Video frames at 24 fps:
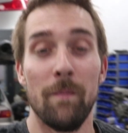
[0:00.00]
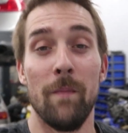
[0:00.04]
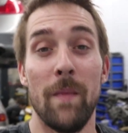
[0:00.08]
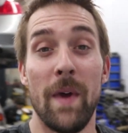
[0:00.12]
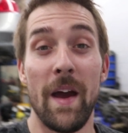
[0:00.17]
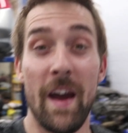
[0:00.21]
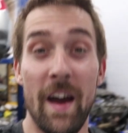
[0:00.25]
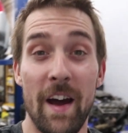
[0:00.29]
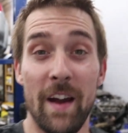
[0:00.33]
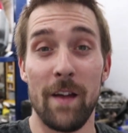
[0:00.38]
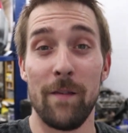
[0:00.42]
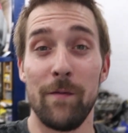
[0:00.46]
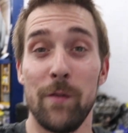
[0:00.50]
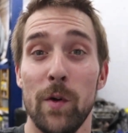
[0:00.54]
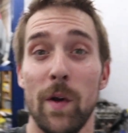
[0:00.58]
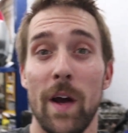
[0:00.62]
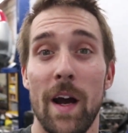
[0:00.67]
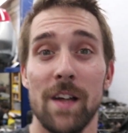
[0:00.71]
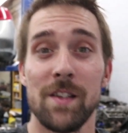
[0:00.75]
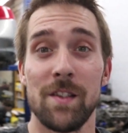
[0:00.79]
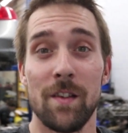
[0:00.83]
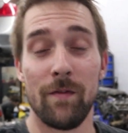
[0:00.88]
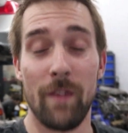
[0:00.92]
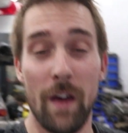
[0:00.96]
Man, if you
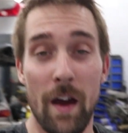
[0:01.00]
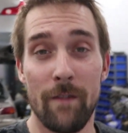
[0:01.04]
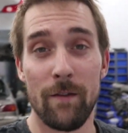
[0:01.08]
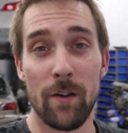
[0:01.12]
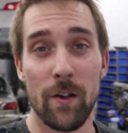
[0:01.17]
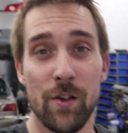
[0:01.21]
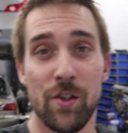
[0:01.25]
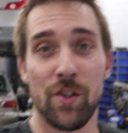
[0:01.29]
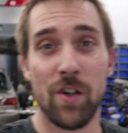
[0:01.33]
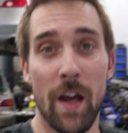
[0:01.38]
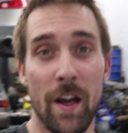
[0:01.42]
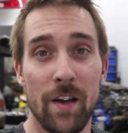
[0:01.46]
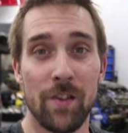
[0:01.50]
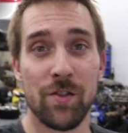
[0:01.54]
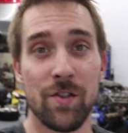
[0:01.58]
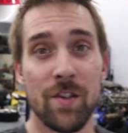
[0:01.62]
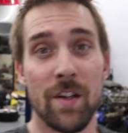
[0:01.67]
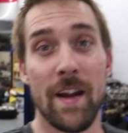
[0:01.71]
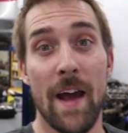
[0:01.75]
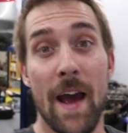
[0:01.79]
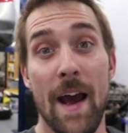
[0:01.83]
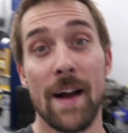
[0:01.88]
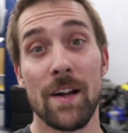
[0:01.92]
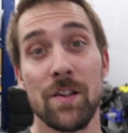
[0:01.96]
guys have ever changed
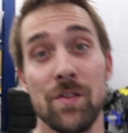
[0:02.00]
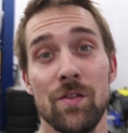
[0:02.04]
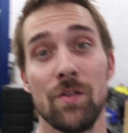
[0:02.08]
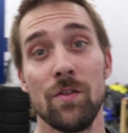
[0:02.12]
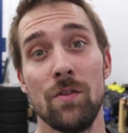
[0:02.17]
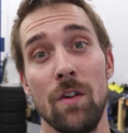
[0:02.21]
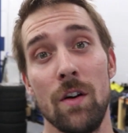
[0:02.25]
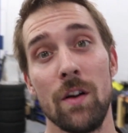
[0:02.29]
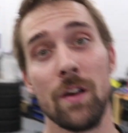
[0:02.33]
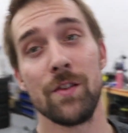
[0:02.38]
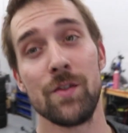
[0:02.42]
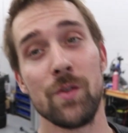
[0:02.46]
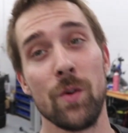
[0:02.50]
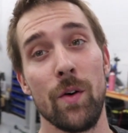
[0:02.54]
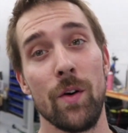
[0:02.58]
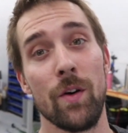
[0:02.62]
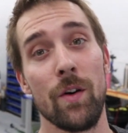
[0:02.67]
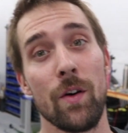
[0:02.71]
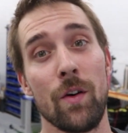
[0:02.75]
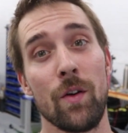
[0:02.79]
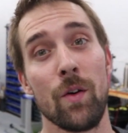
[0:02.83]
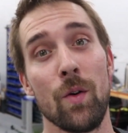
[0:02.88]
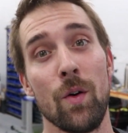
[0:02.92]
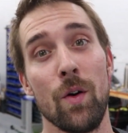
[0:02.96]
an axle on a
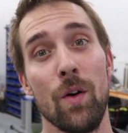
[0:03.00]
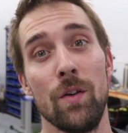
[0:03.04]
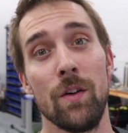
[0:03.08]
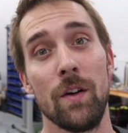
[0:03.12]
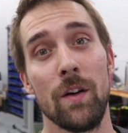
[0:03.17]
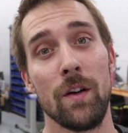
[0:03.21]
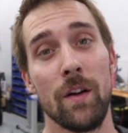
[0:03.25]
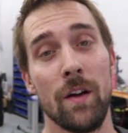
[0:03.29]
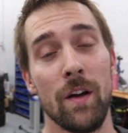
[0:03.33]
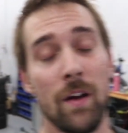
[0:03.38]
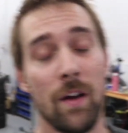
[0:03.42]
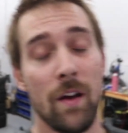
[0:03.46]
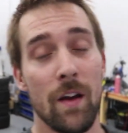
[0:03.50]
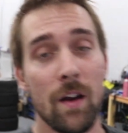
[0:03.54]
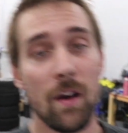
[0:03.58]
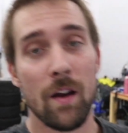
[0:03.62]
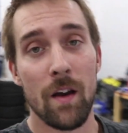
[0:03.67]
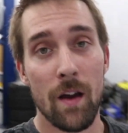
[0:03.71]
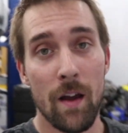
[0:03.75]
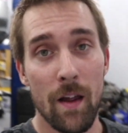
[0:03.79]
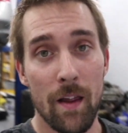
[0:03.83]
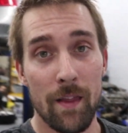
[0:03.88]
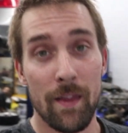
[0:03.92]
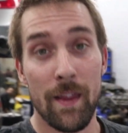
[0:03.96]
Toyota Corolla,
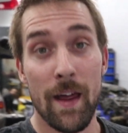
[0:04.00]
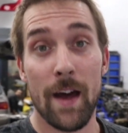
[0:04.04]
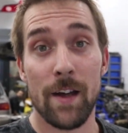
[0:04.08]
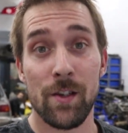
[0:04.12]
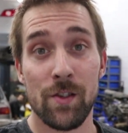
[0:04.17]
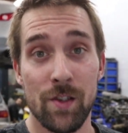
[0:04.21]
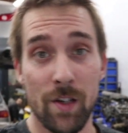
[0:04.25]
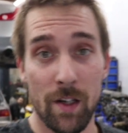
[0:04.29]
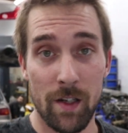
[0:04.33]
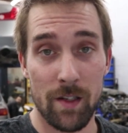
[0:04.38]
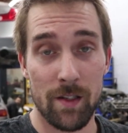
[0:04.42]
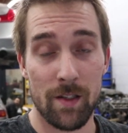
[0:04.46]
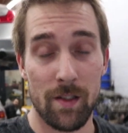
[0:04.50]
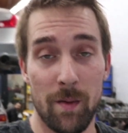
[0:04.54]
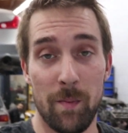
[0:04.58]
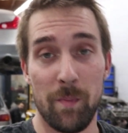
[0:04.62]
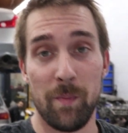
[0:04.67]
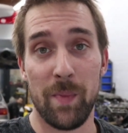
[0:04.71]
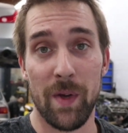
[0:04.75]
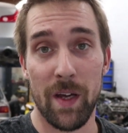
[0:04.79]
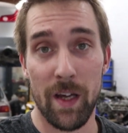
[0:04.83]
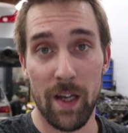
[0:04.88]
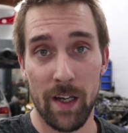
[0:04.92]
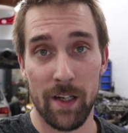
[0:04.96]
that shit is a
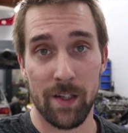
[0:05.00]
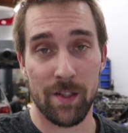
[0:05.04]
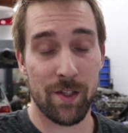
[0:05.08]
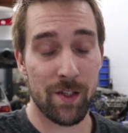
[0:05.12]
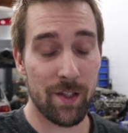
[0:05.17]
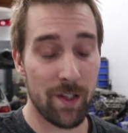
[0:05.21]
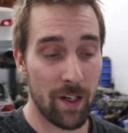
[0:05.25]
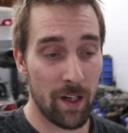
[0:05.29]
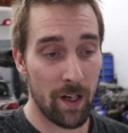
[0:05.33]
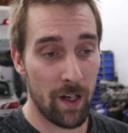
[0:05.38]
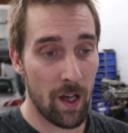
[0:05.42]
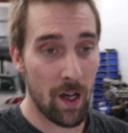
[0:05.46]
bitch.